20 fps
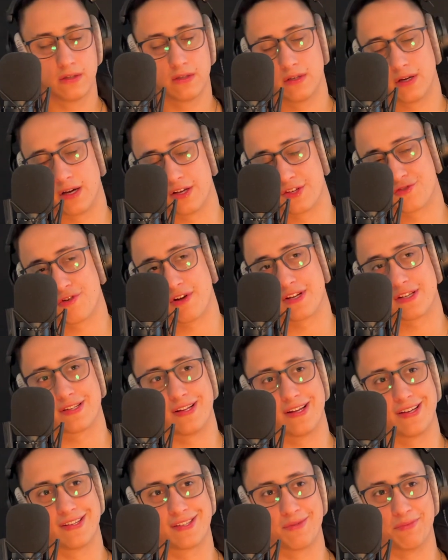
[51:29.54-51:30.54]
I stress
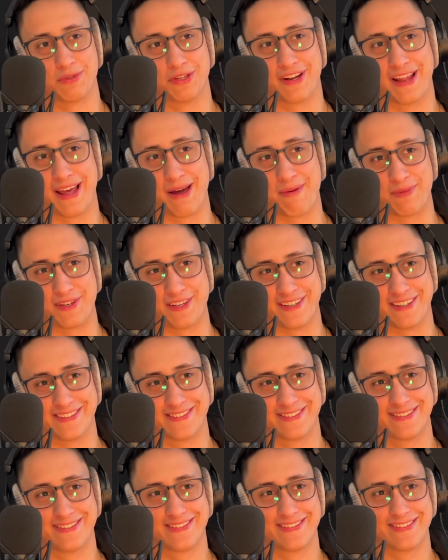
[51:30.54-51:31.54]
less, I'm a lot happier.
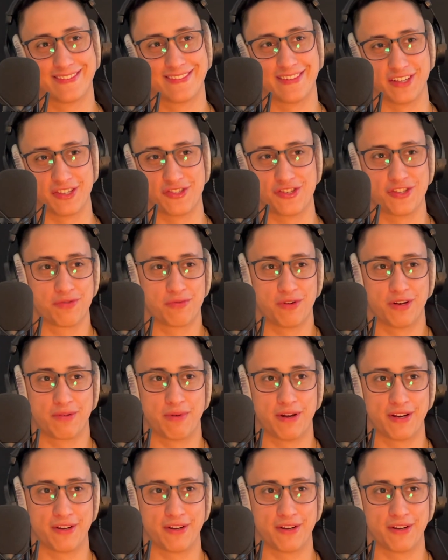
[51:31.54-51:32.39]
Things just work better.